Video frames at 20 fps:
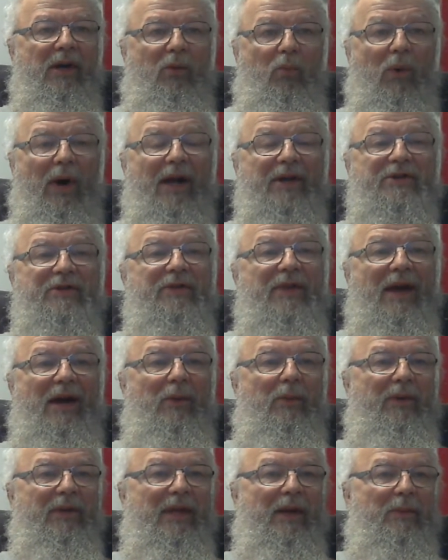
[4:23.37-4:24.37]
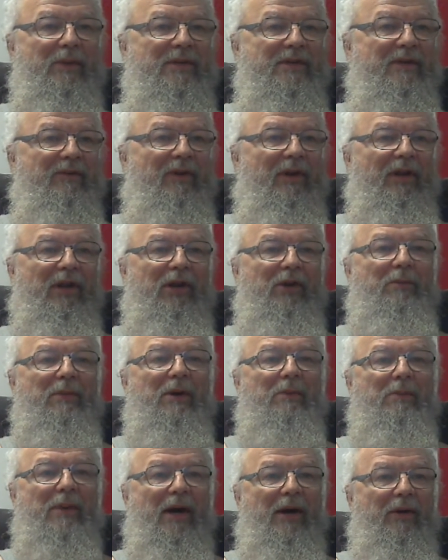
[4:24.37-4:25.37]
watch that one. That one's even a little
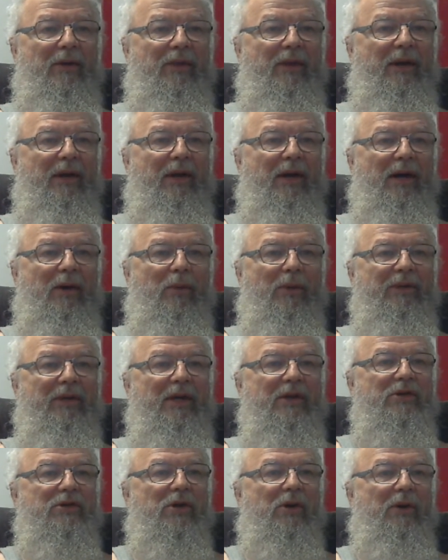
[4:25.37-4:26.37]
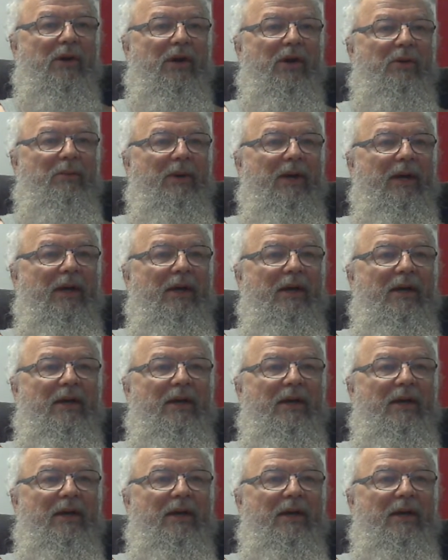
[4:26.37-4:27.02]
bit better than what they show here, but